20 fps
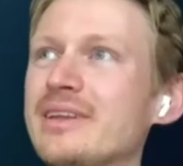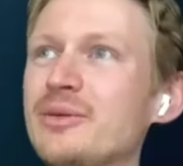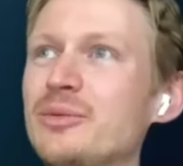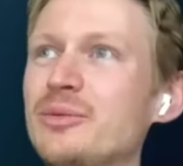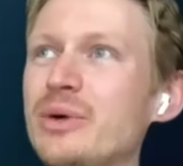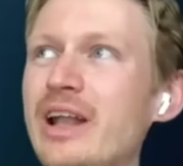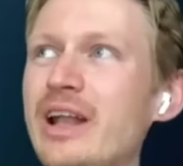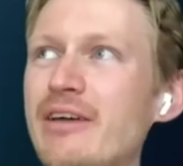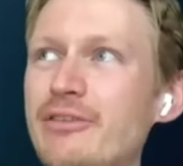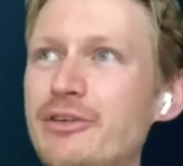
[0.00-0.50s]

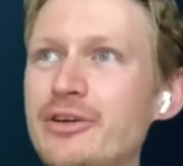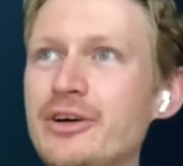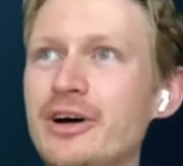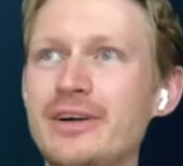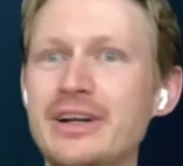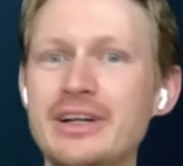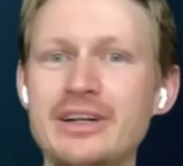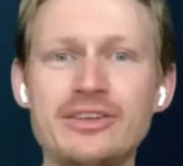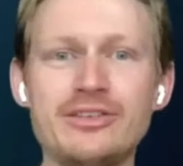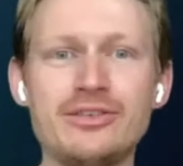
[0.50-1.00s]
whenever you
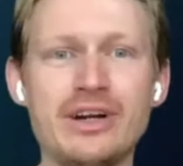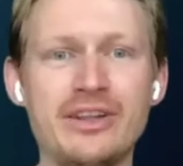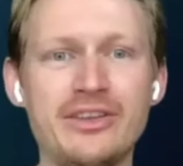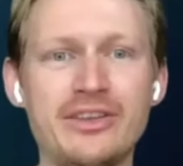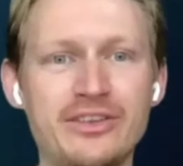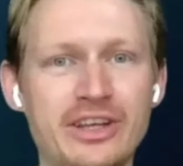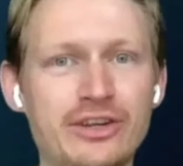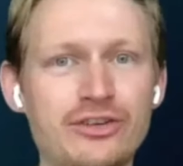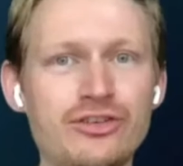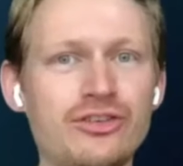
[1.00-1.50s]
are in a
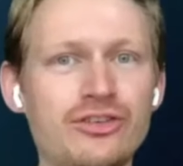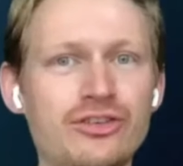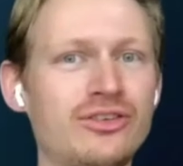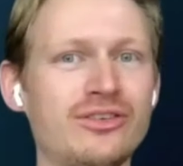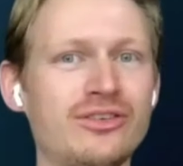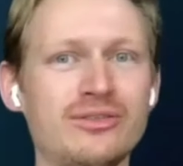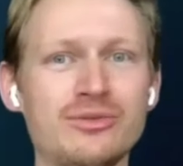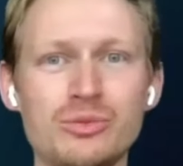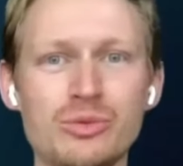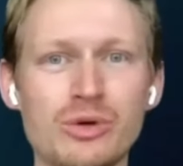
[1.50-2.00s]

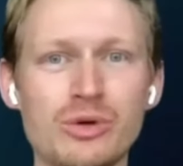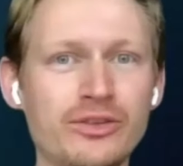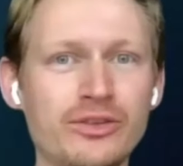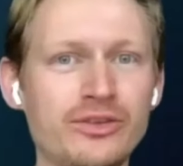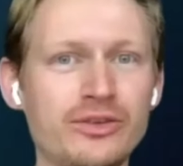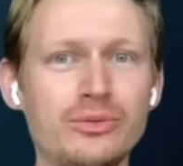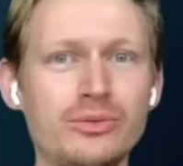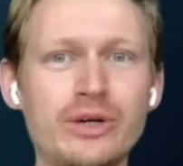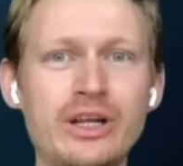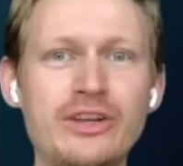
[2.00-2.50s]
transition, want
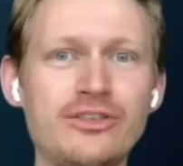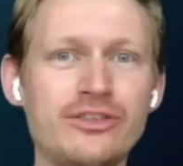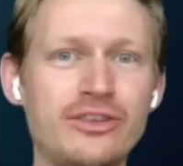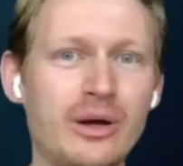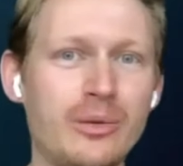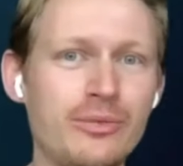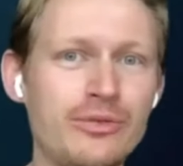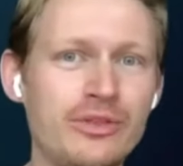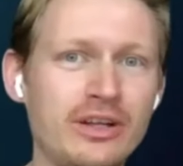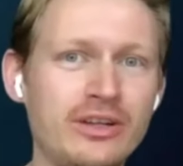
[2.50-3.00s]
to reach
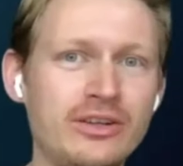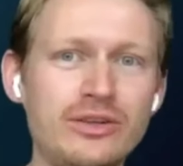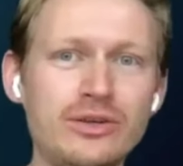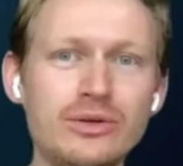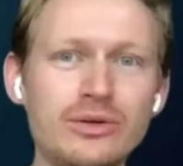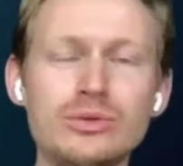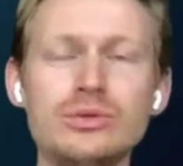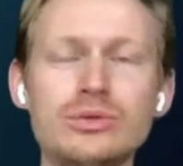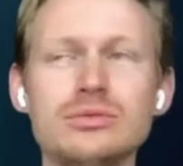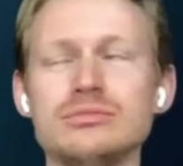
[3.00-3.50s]
something
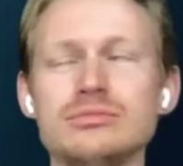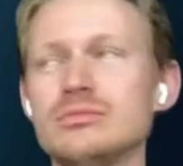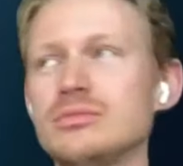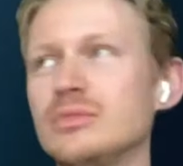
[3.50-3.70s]
new,